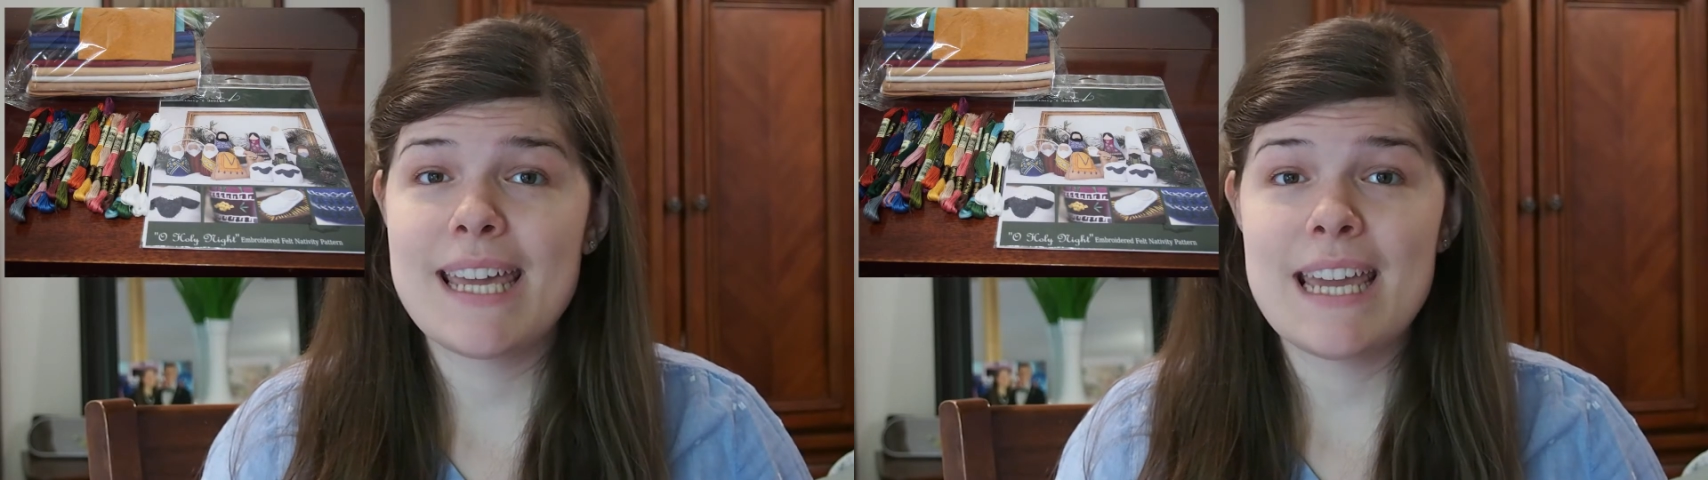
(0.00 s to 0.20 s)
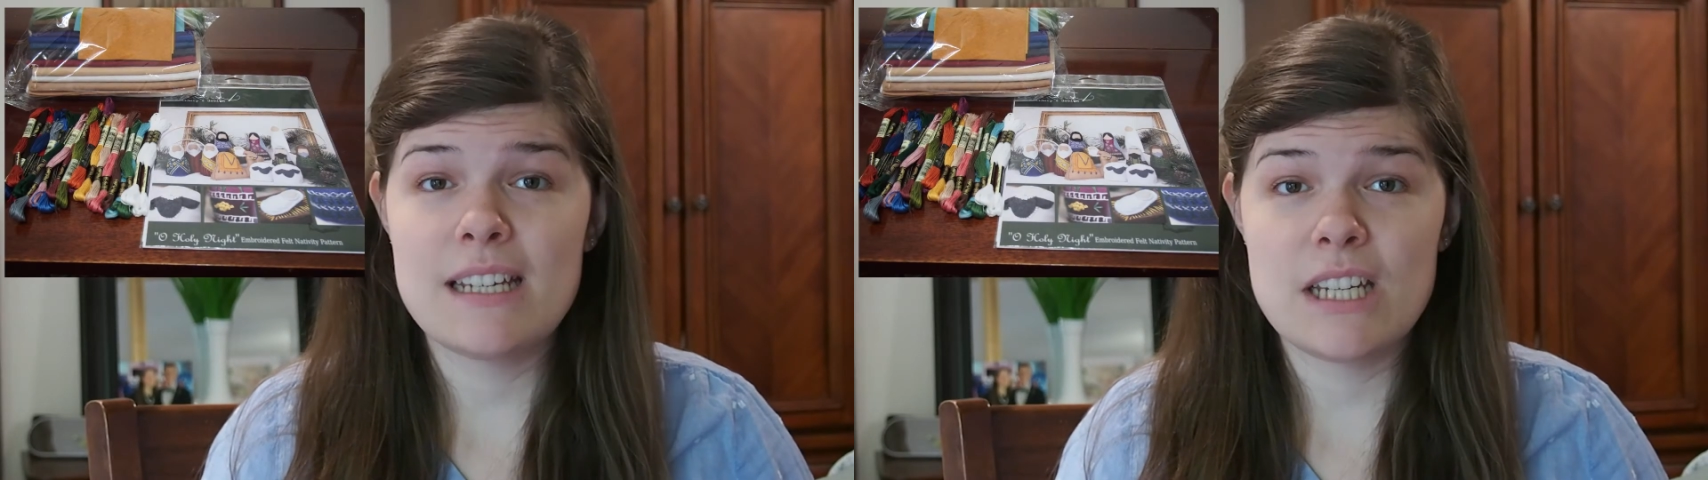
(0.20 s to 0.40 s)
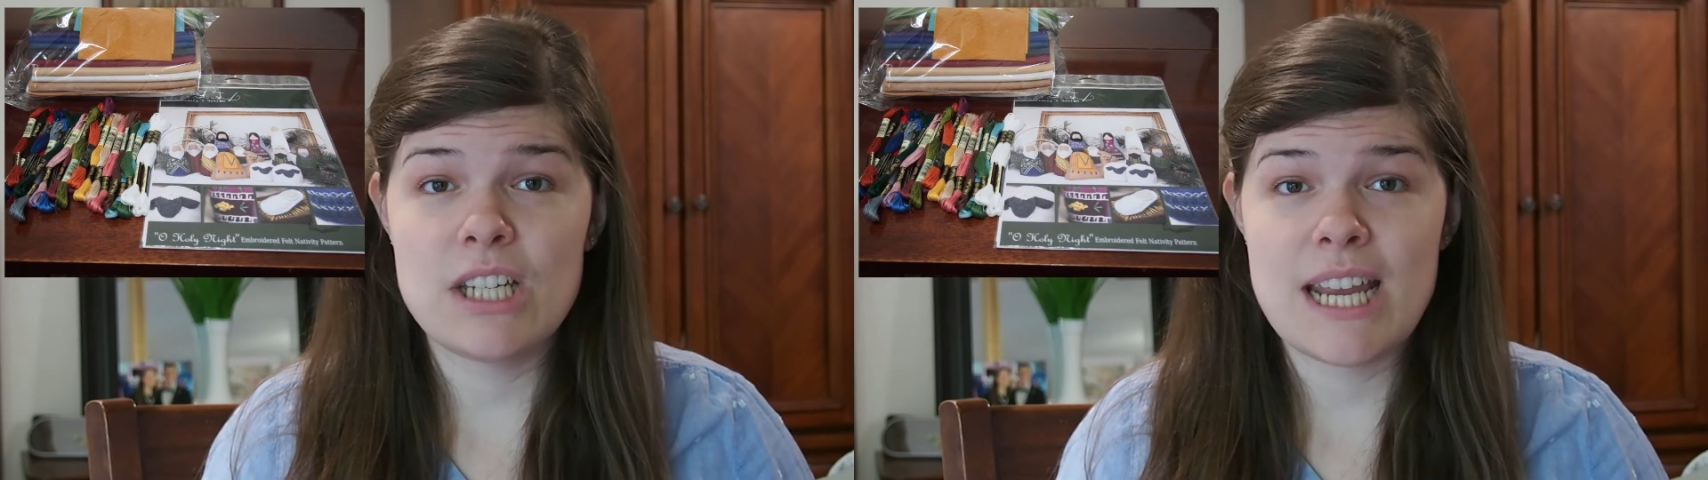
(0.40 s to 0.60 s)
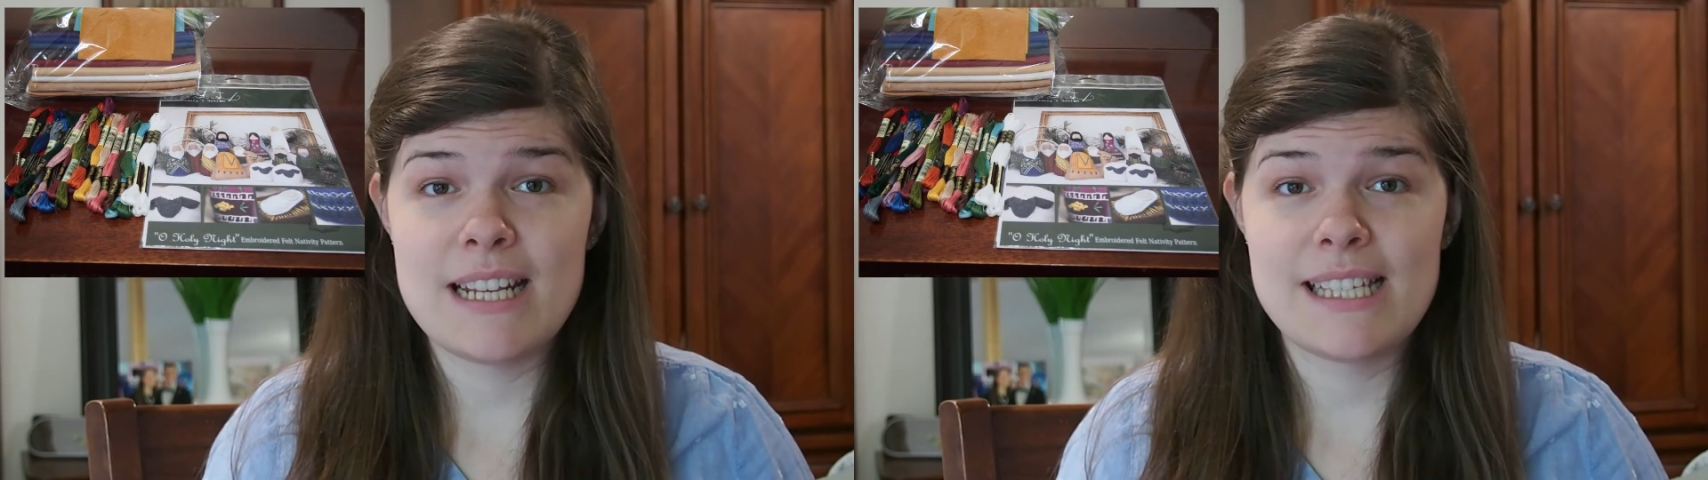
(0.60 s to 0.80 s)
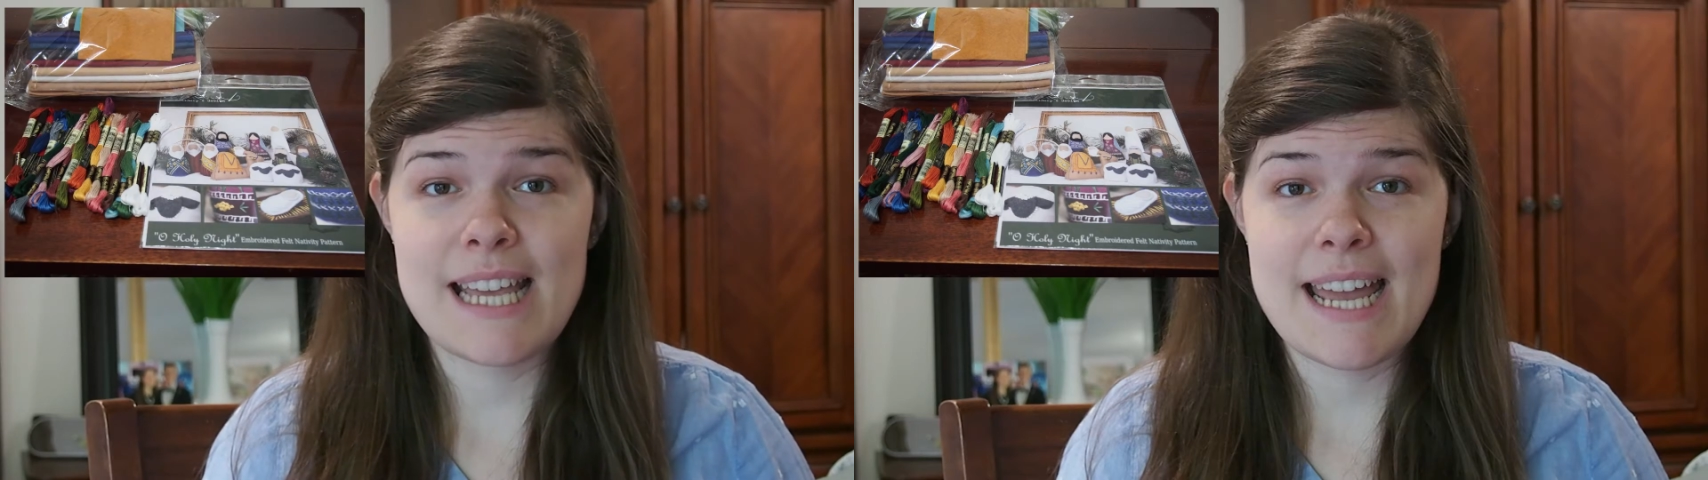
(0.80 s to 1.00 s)
Kasia J
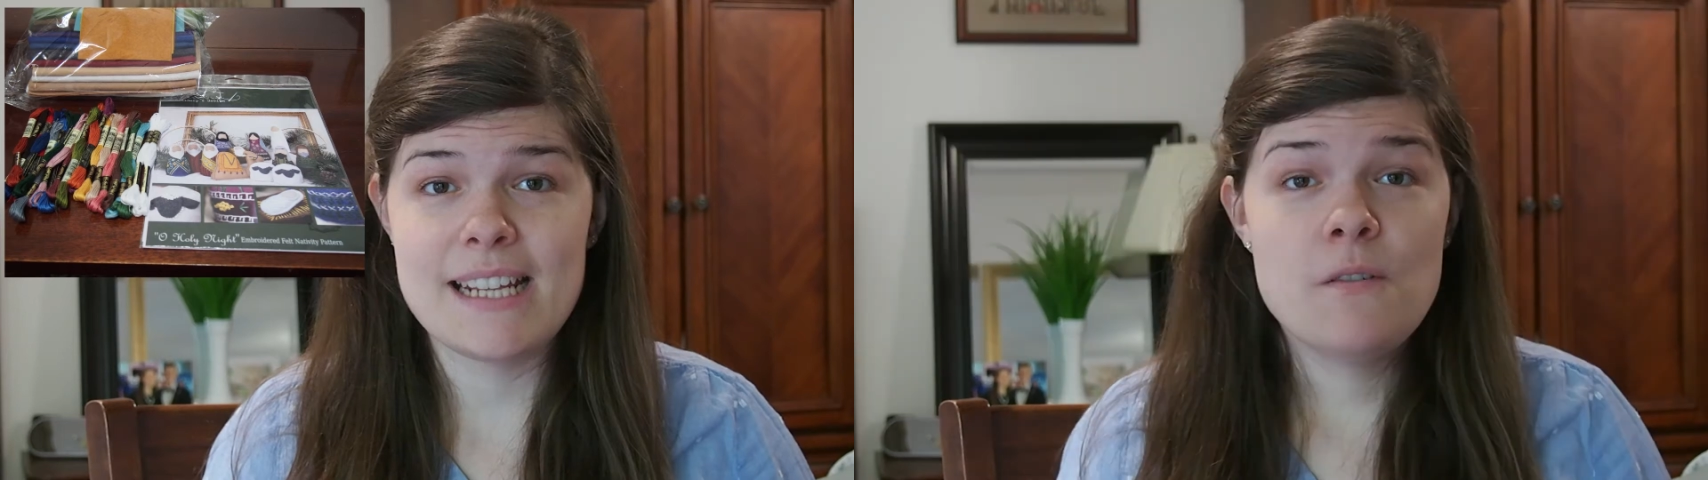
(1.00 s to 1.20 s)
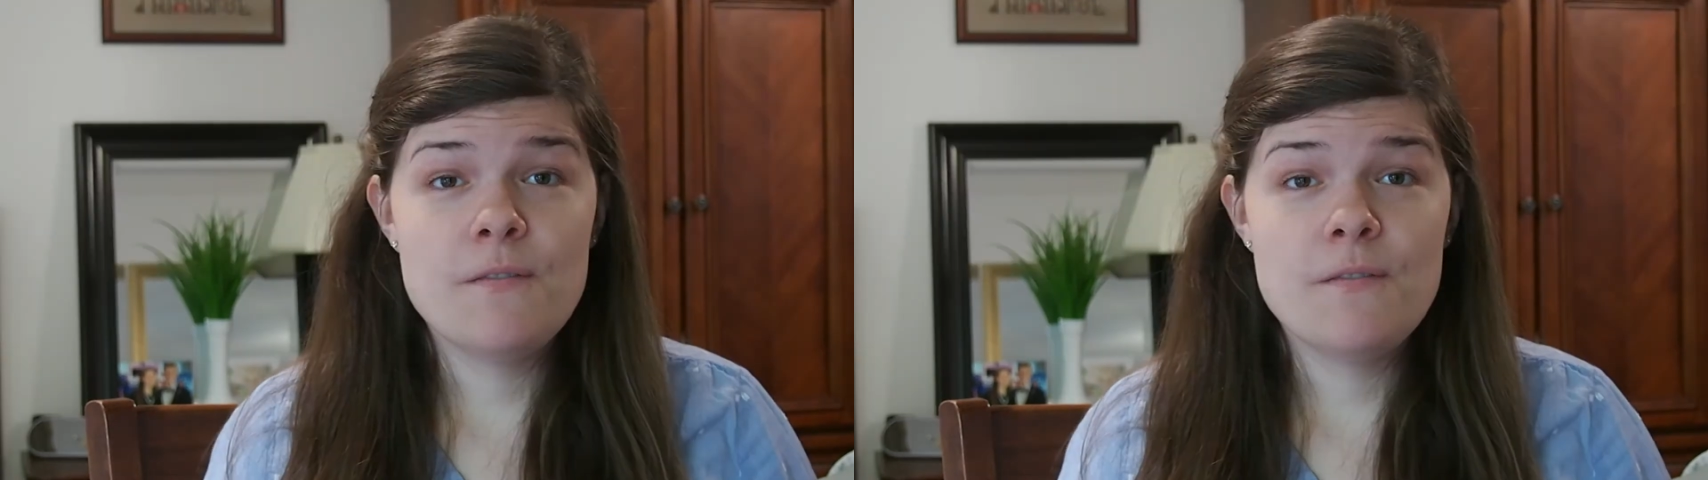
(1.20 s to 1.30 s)
Designs.